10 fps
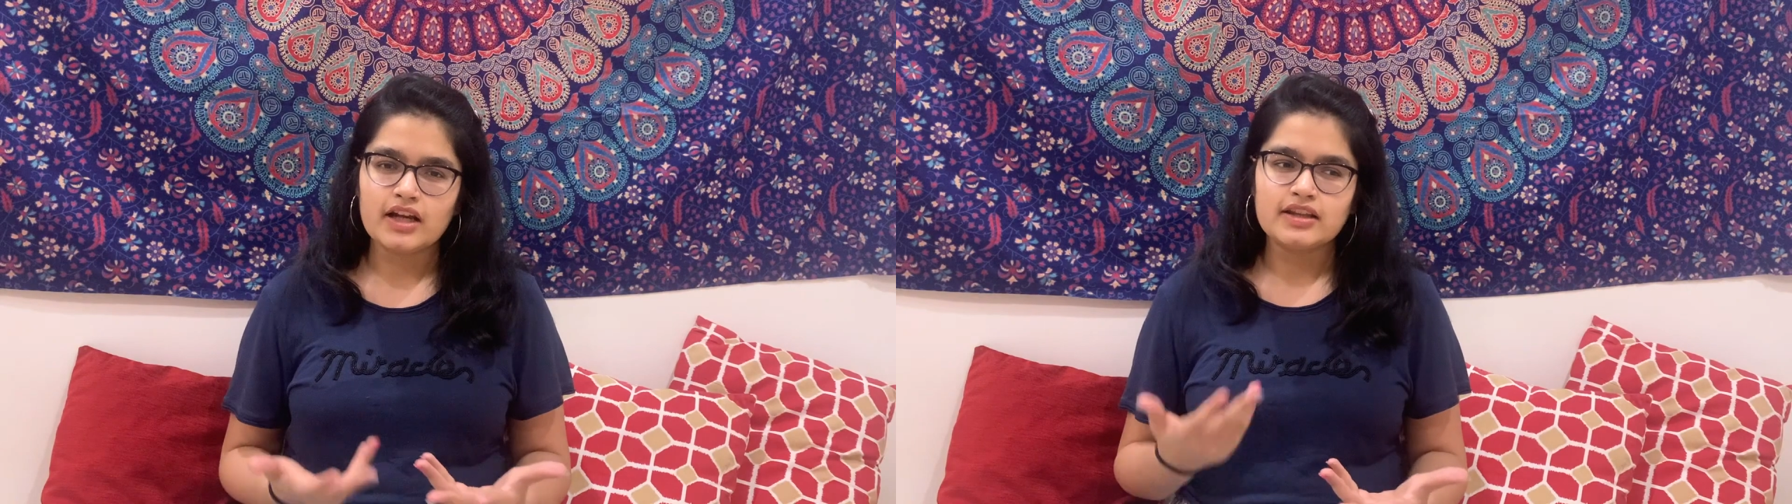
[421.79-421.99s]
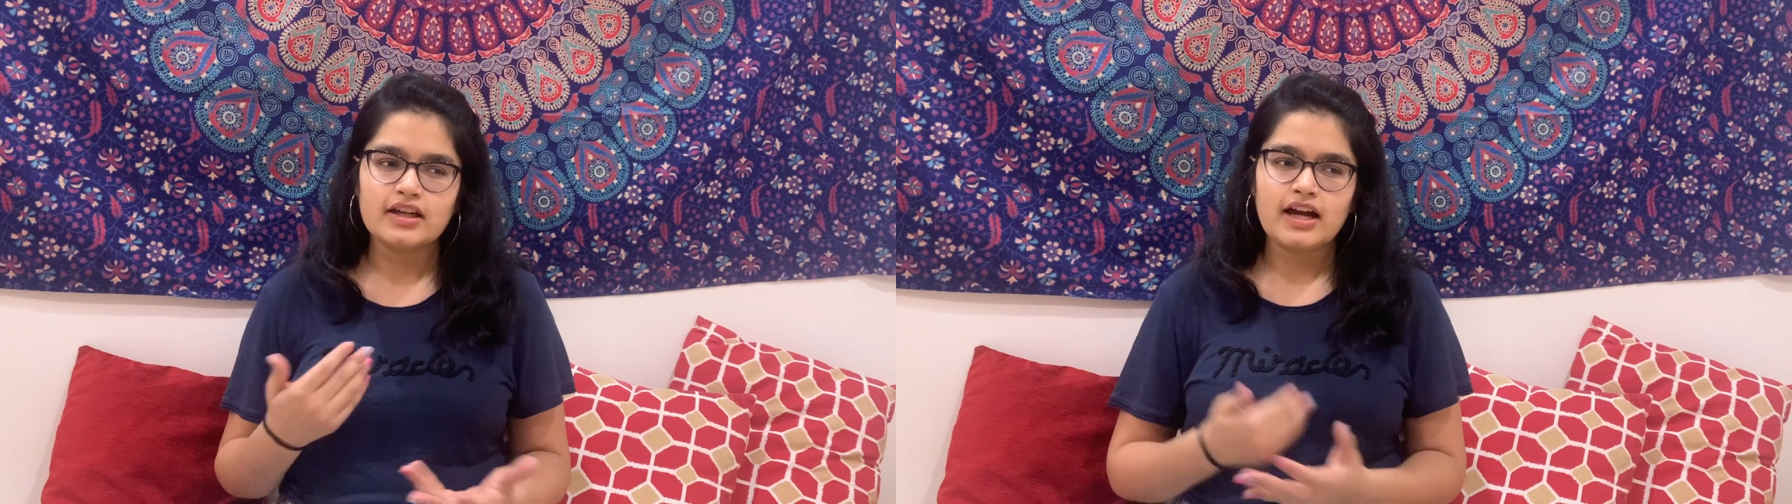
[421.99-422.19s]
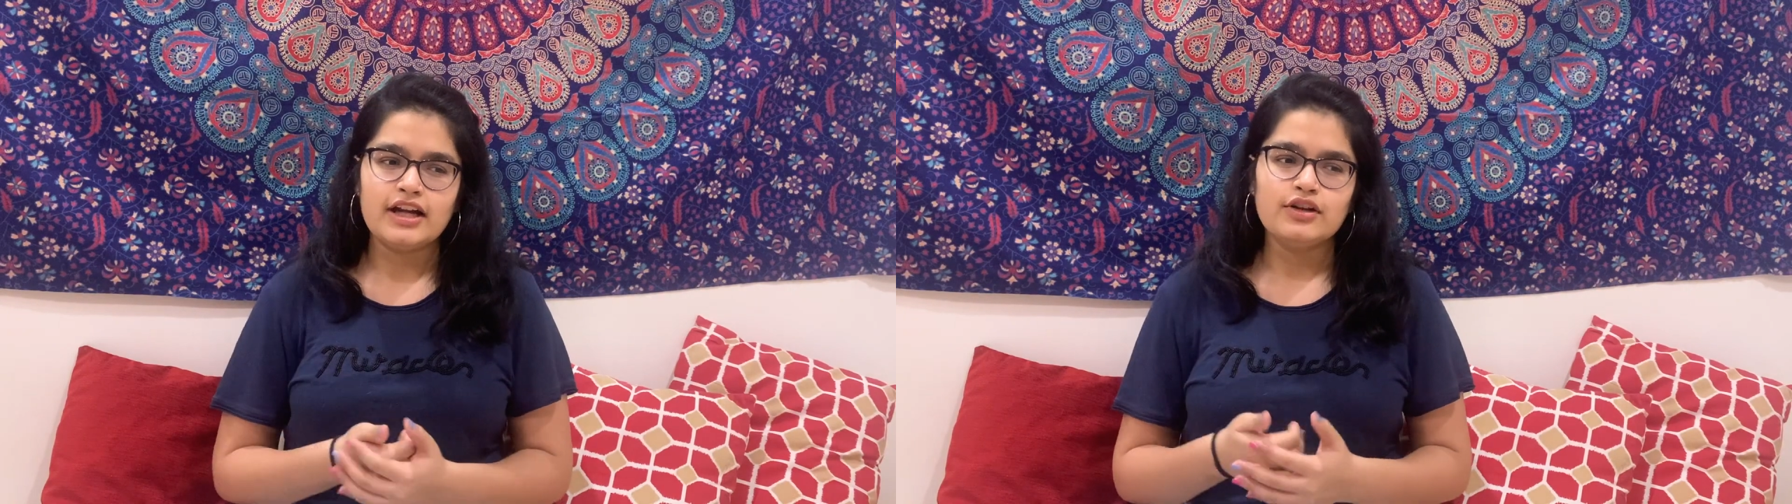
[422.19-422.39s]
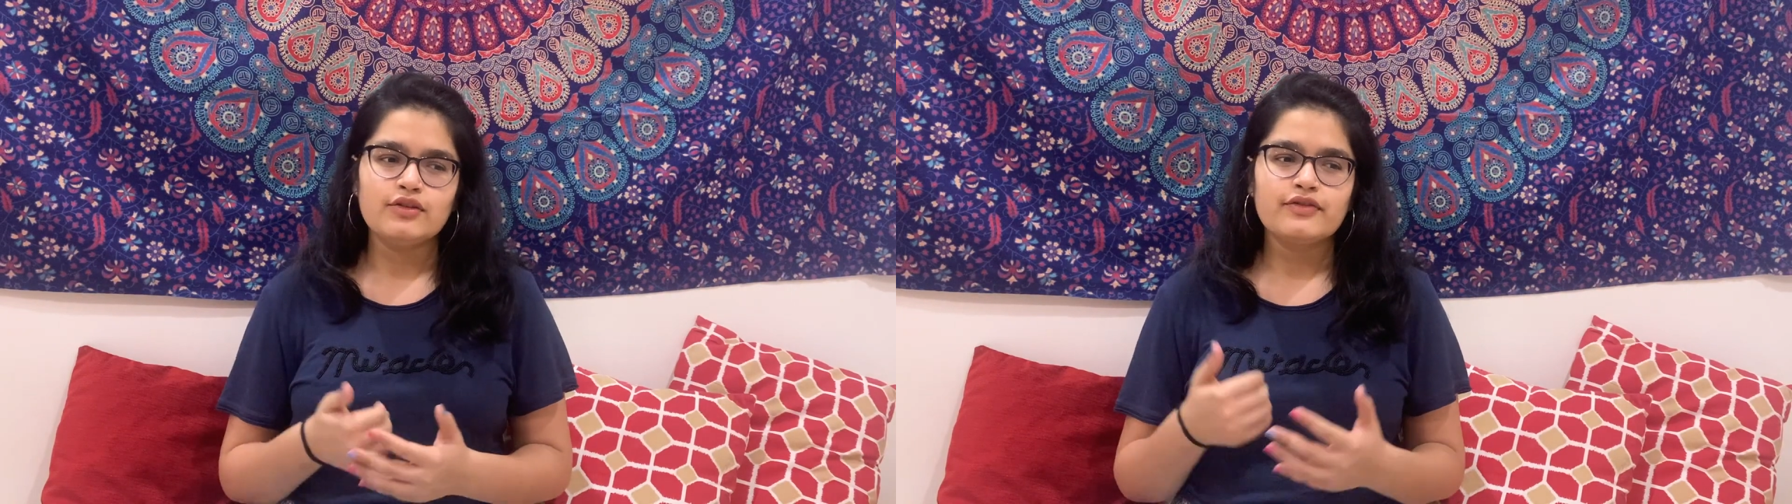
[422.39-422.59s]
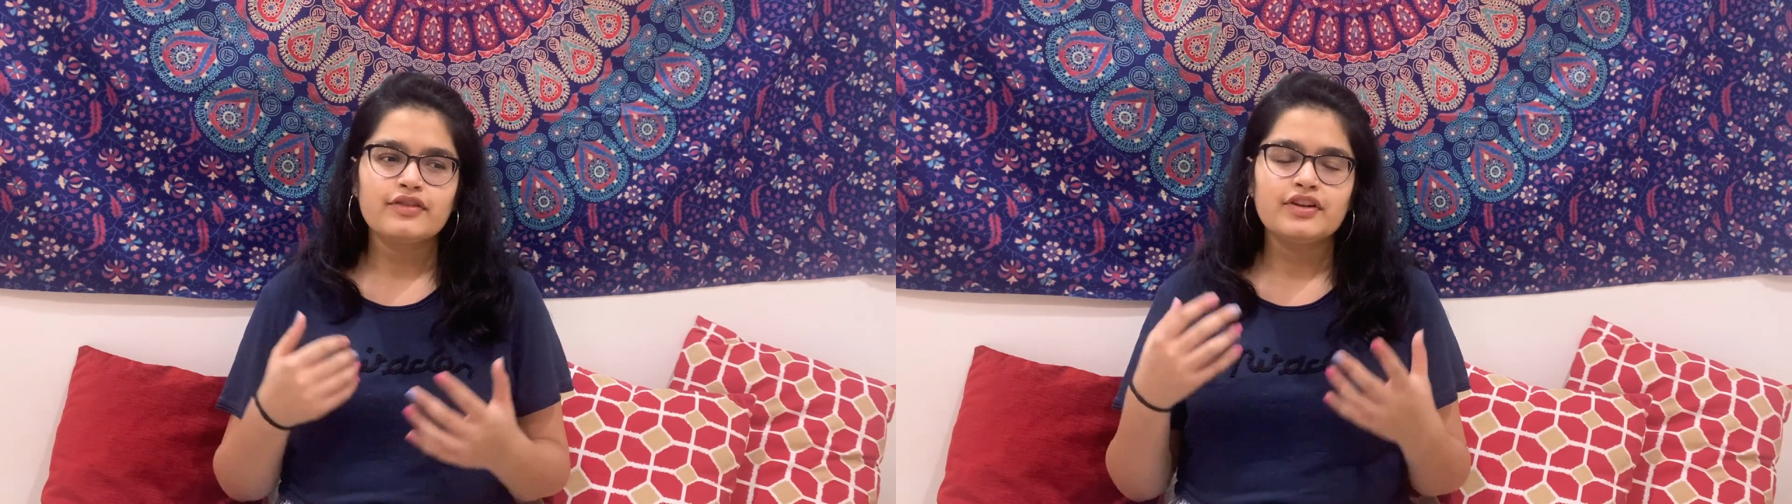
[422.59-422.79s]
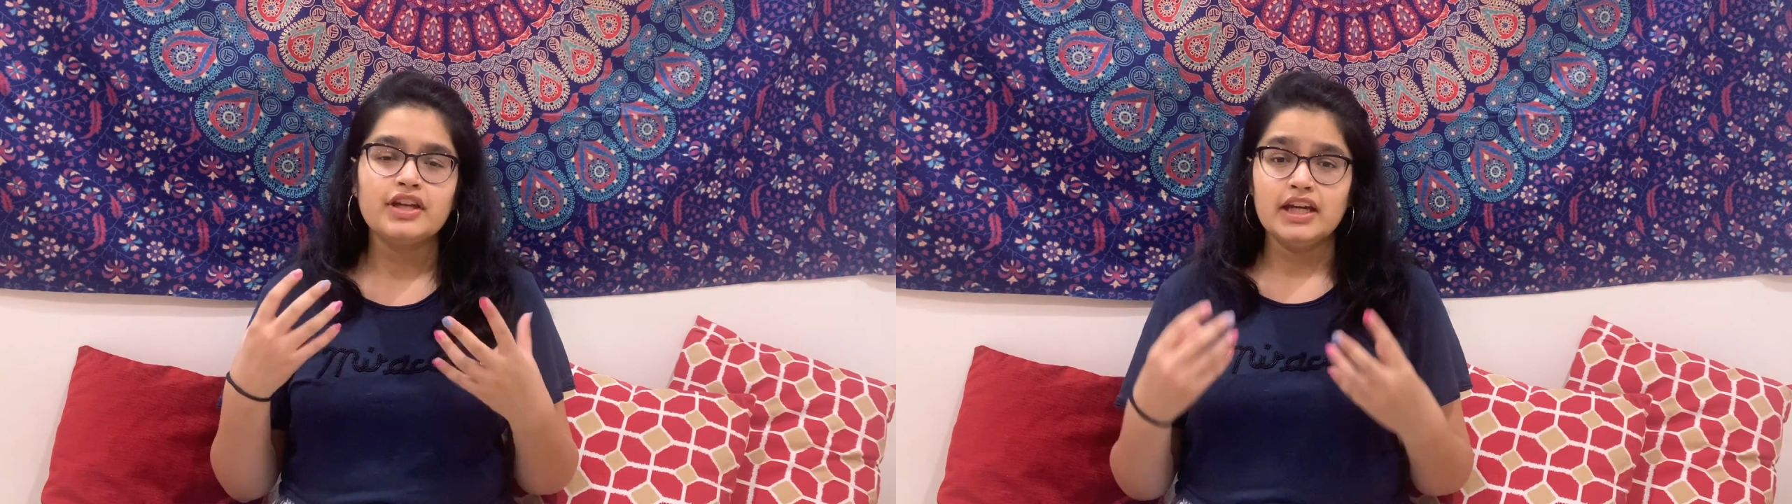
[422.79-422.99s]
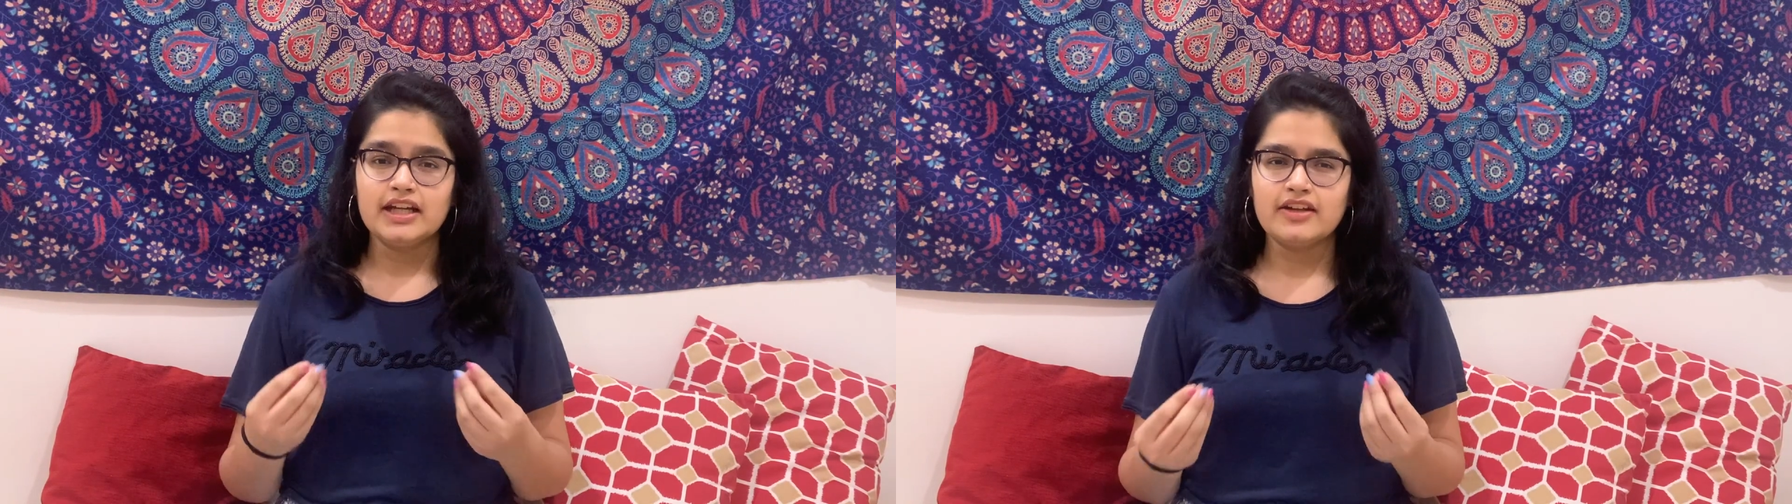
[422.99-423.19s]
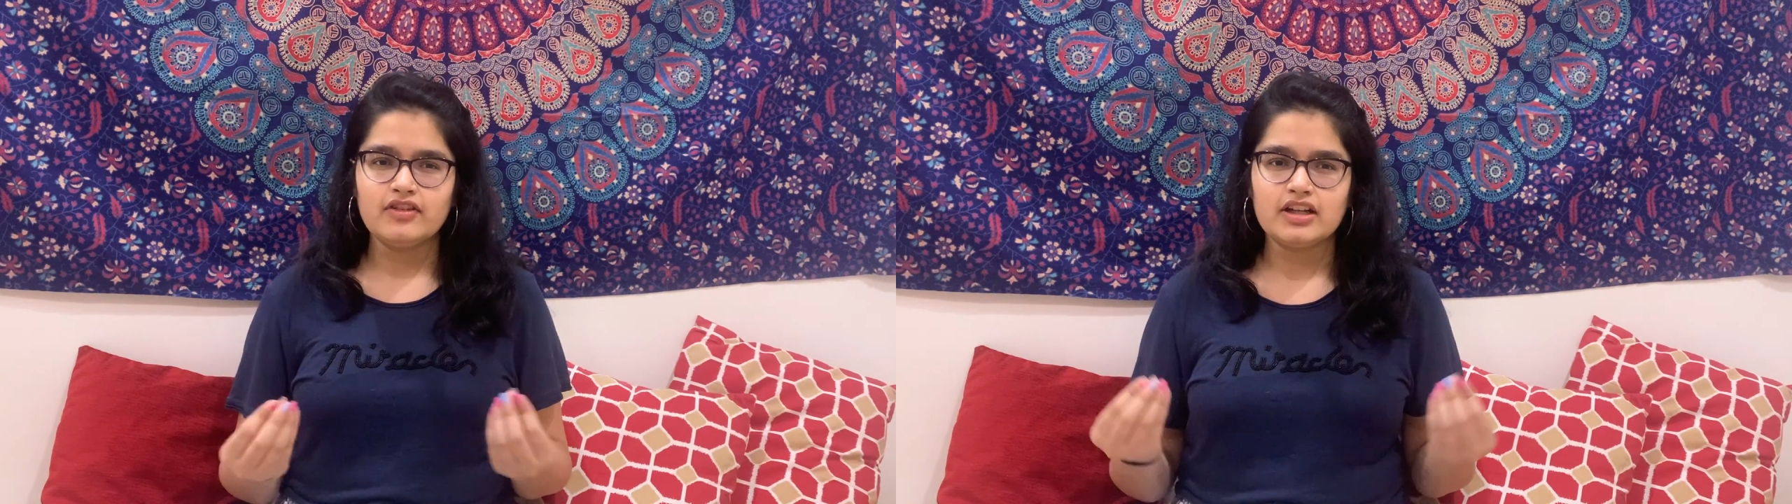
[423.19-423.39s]
and the kind of
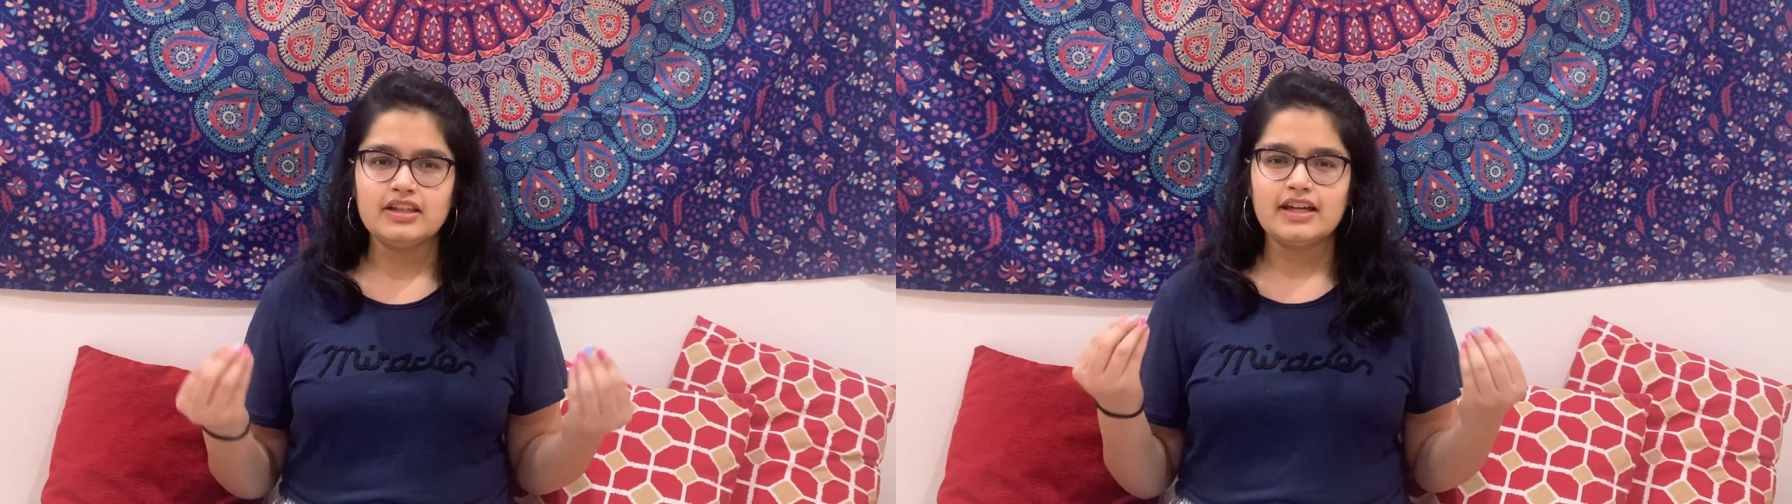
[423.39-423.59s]
creativity